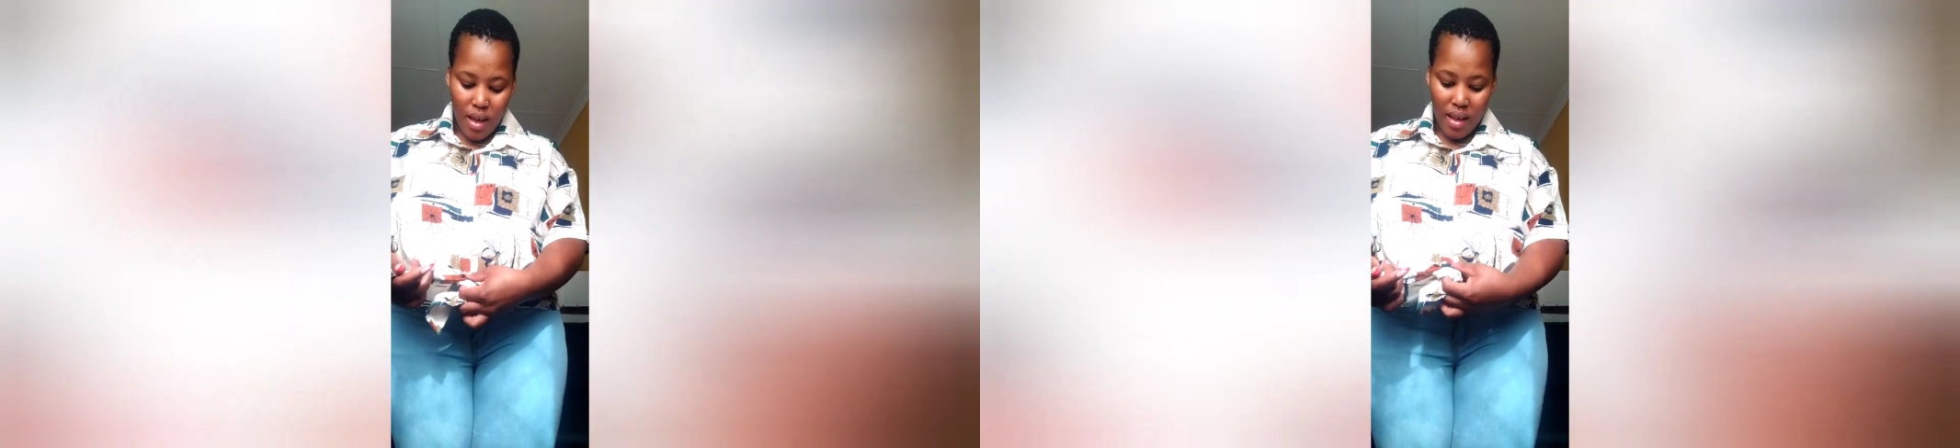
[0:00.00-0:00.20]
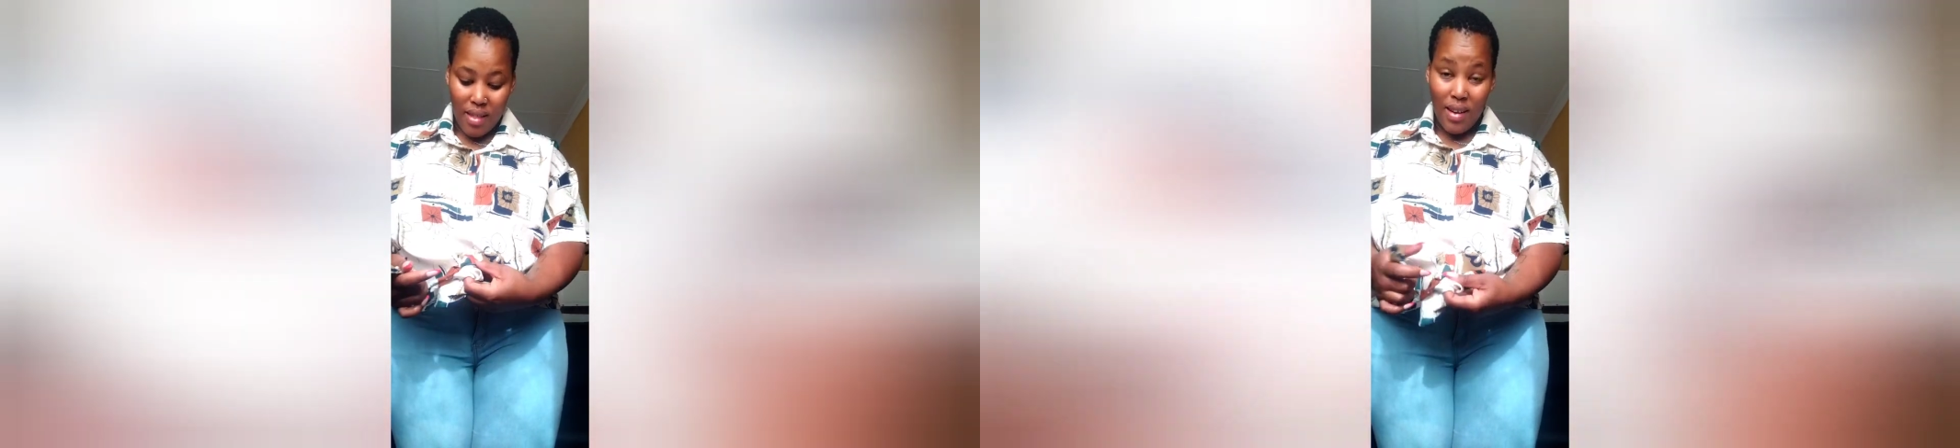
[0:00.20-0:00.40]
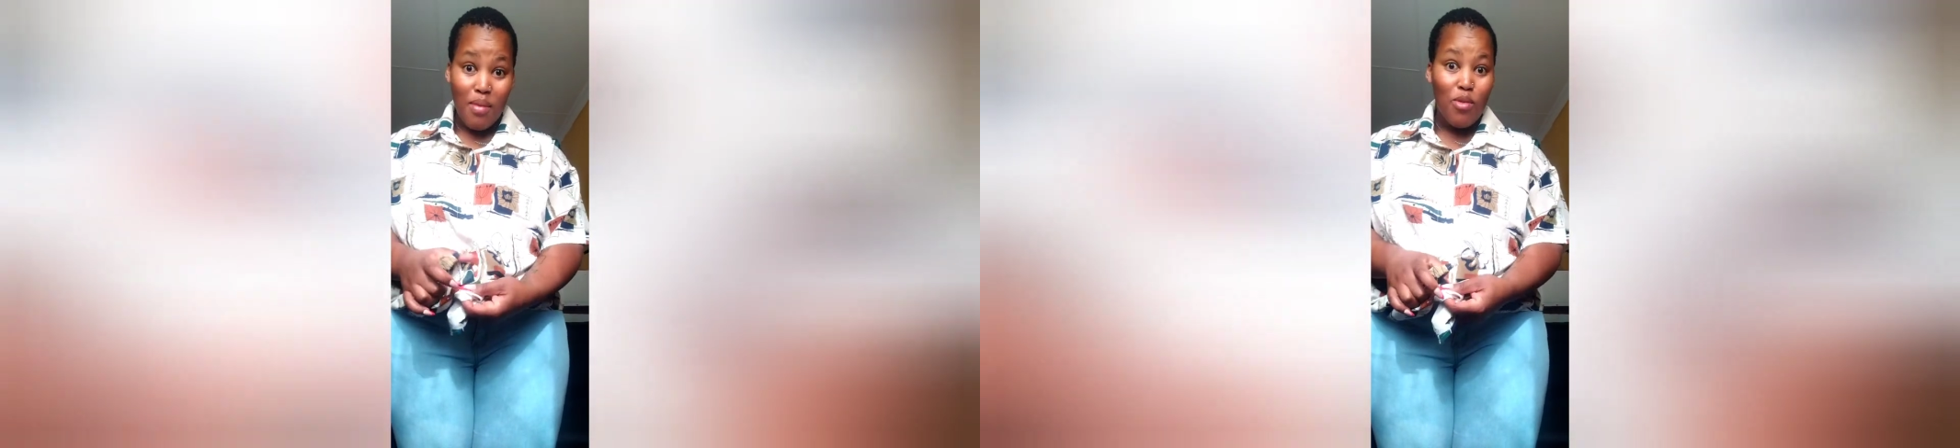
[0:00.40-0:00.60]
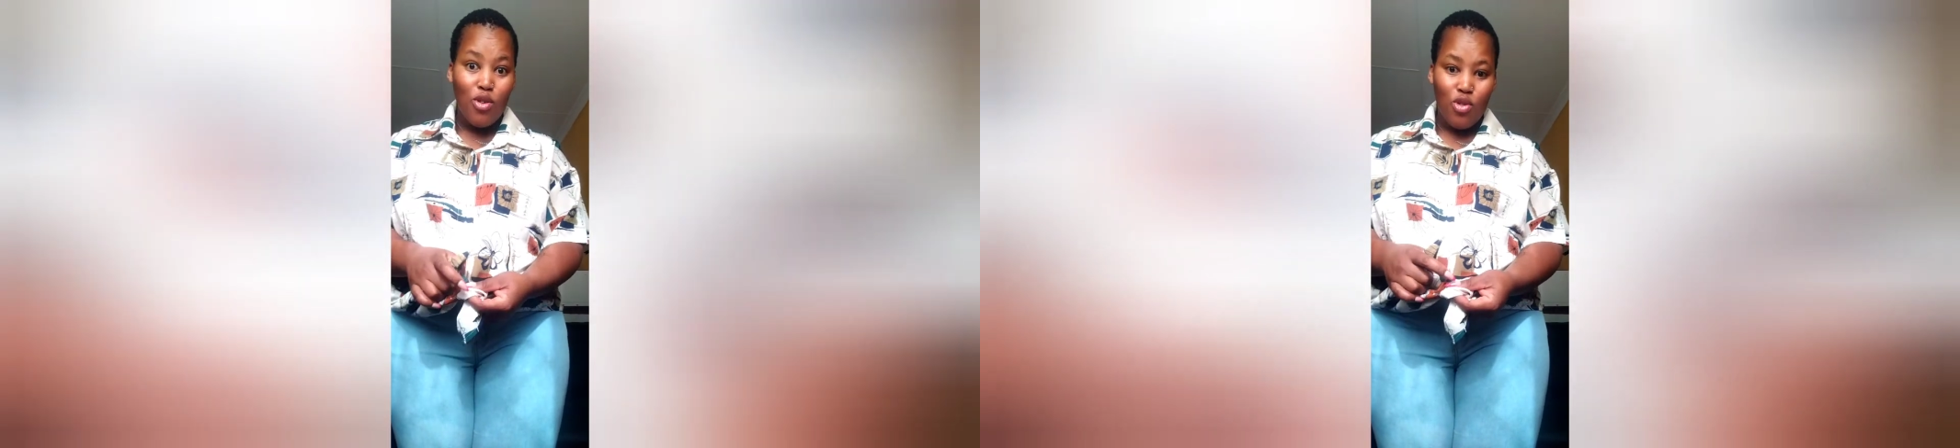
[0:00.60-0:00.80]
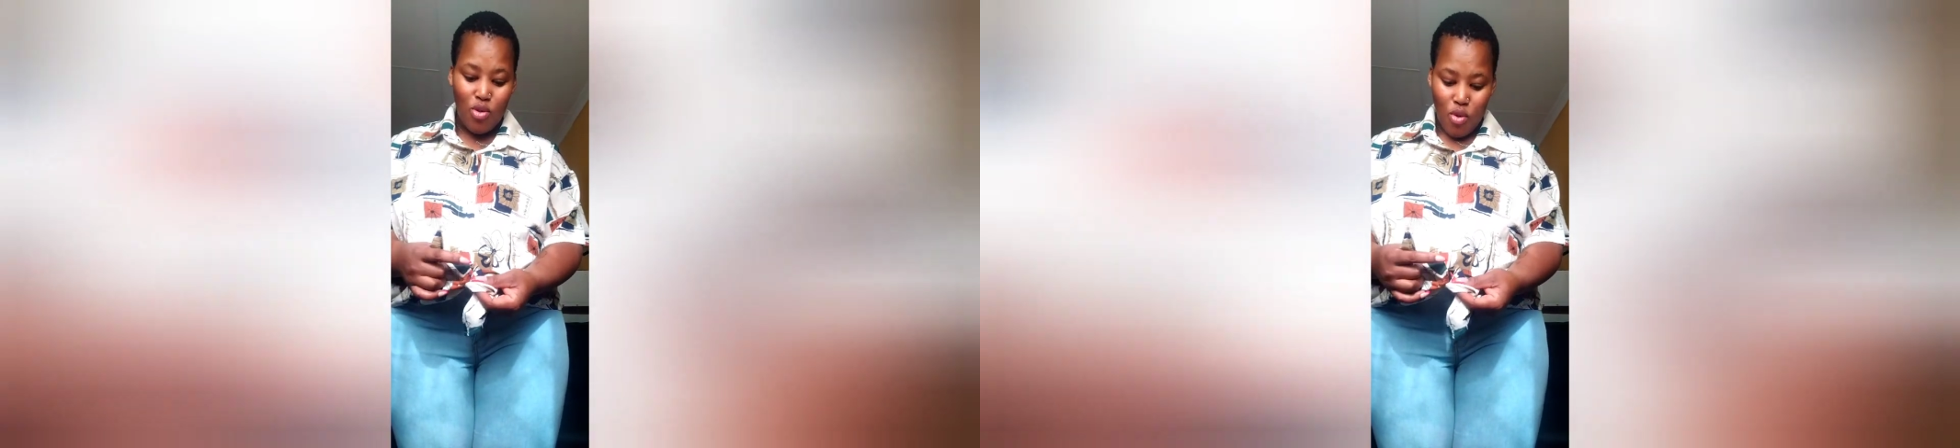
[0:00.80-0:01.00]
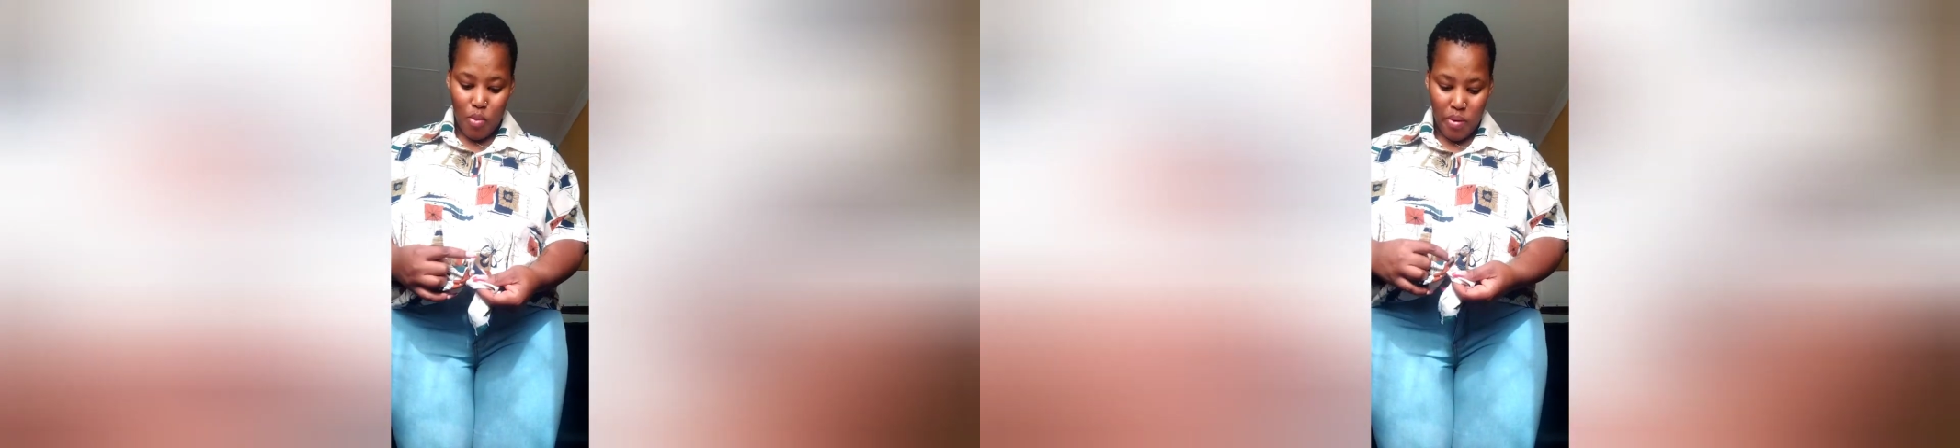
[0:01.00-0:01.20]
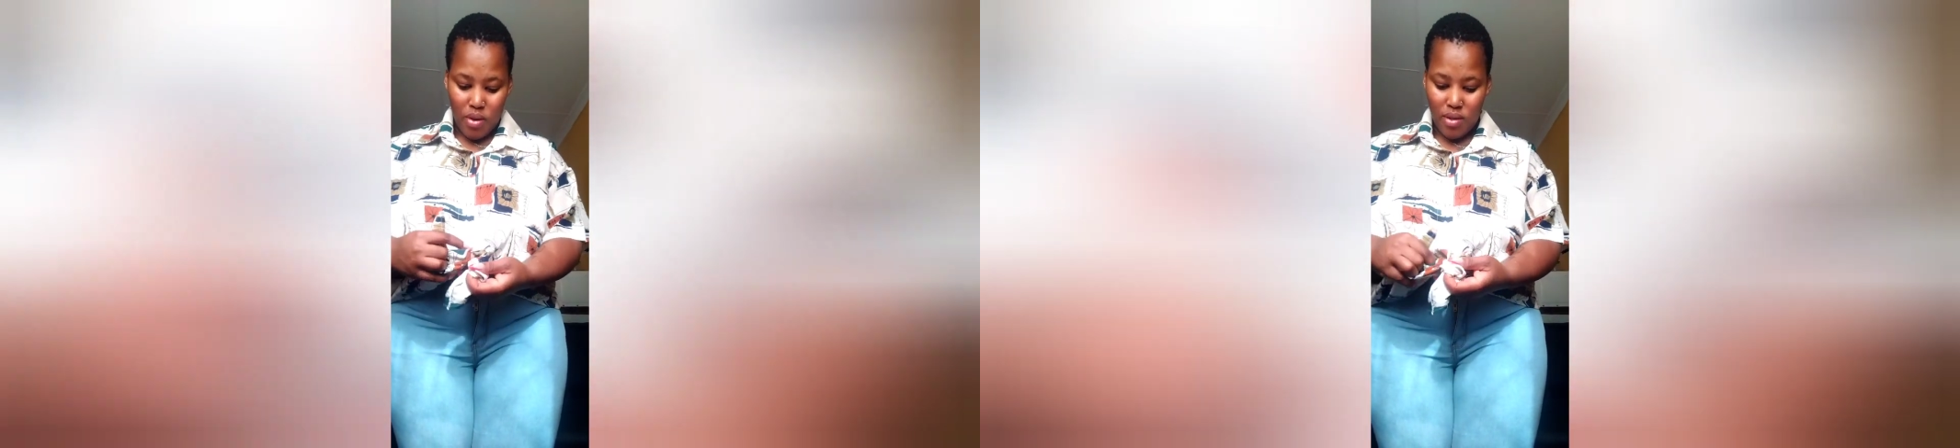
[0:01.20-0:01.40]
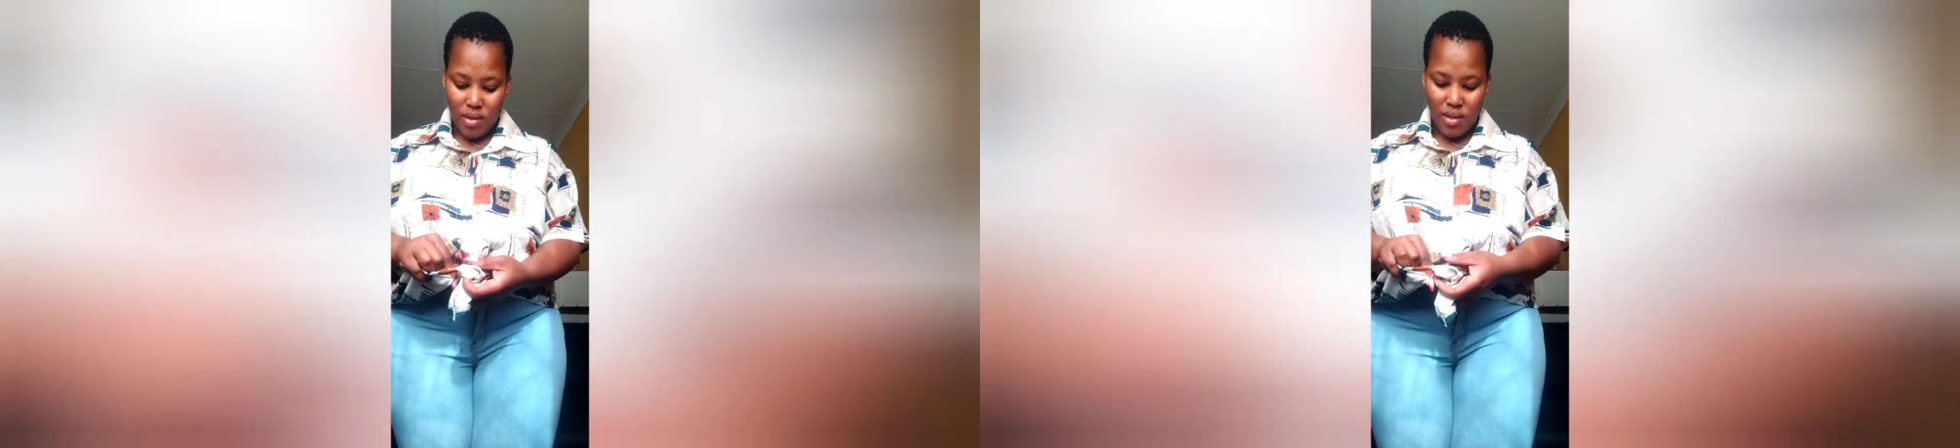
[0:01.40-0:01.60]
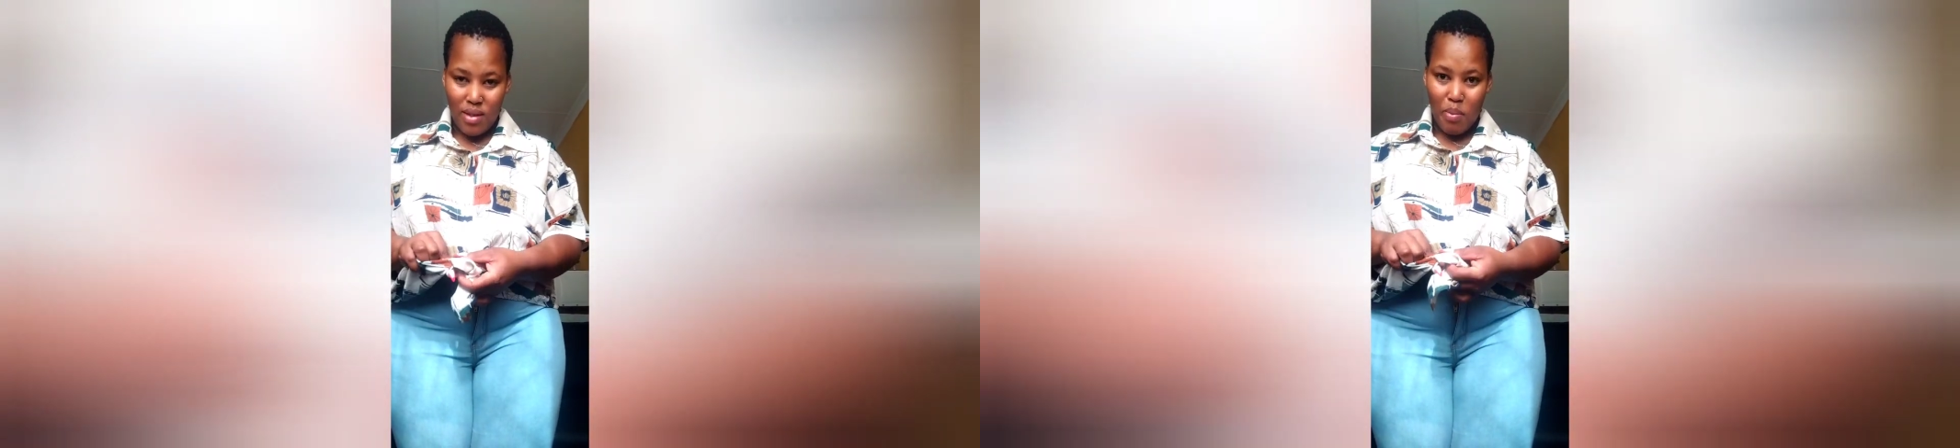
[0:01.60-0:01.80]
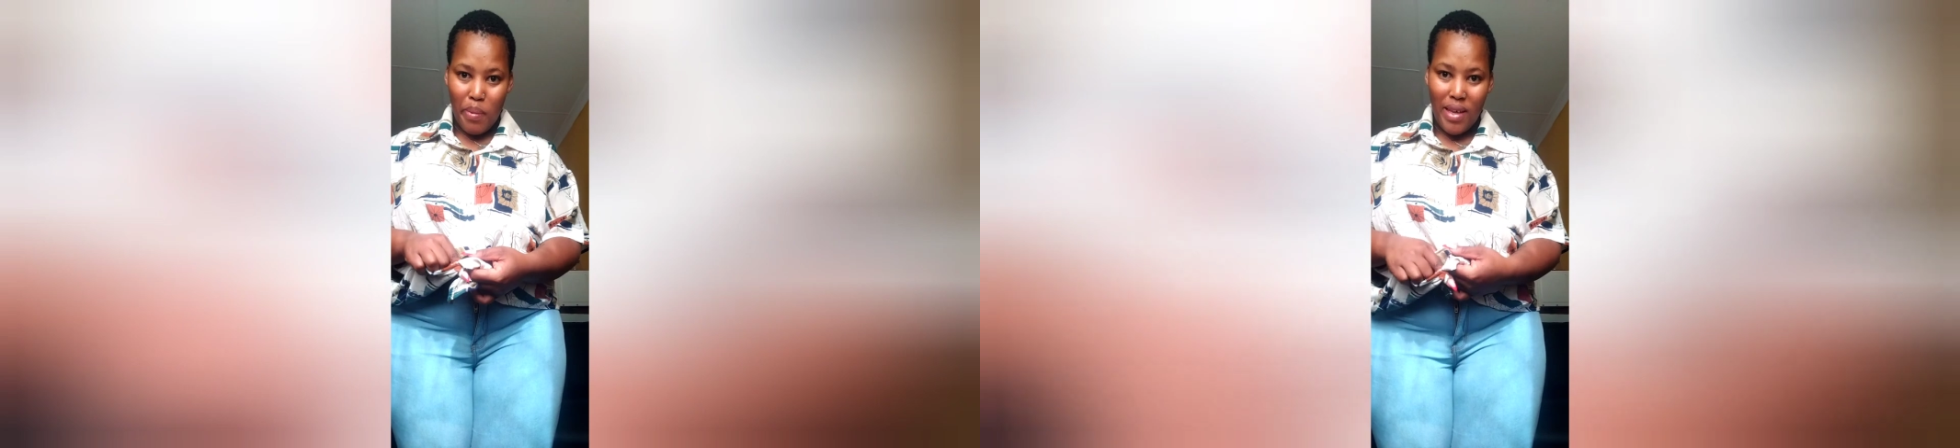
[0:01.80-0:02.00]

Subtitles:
and then I'm good to go because it's